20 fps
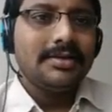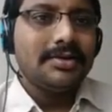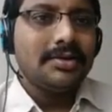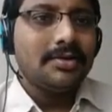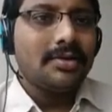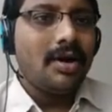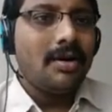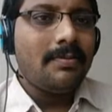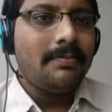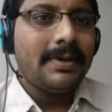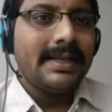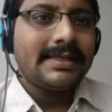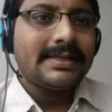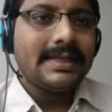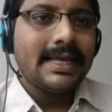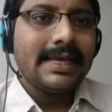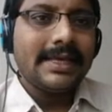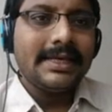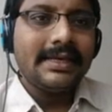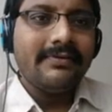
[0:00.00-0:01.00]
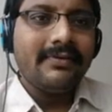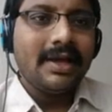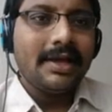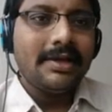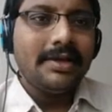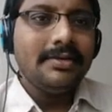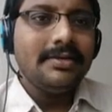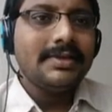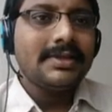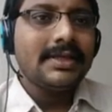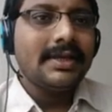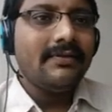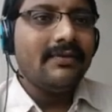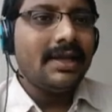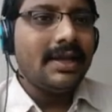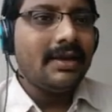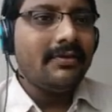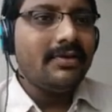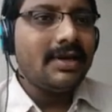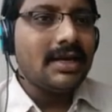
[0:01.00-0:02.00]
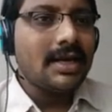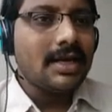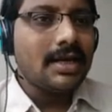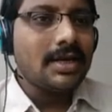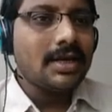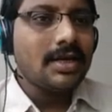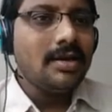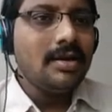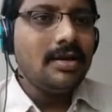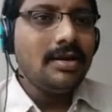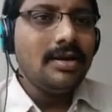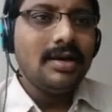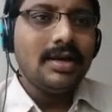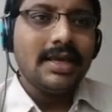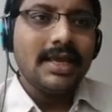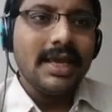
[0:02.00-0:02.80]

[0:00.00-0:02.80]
So complex eigenvalues whenever occur,